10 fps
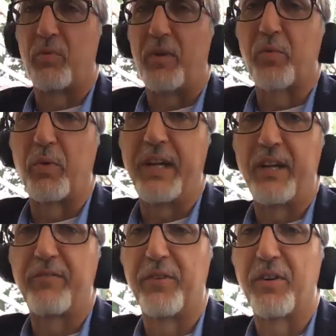also while we're
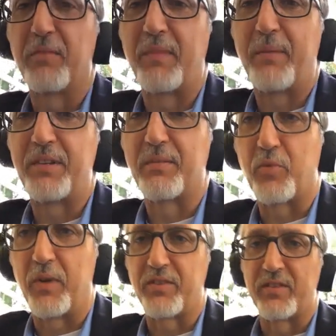waiting for maybe
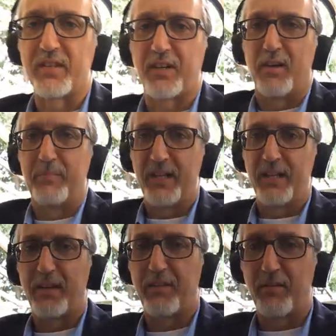some questions to come
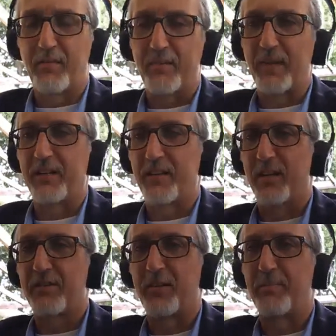in, I thought I might
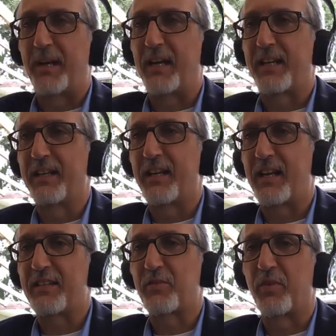uh, jump back in
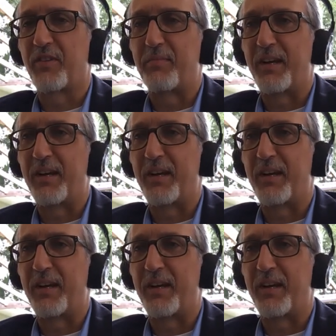and ask one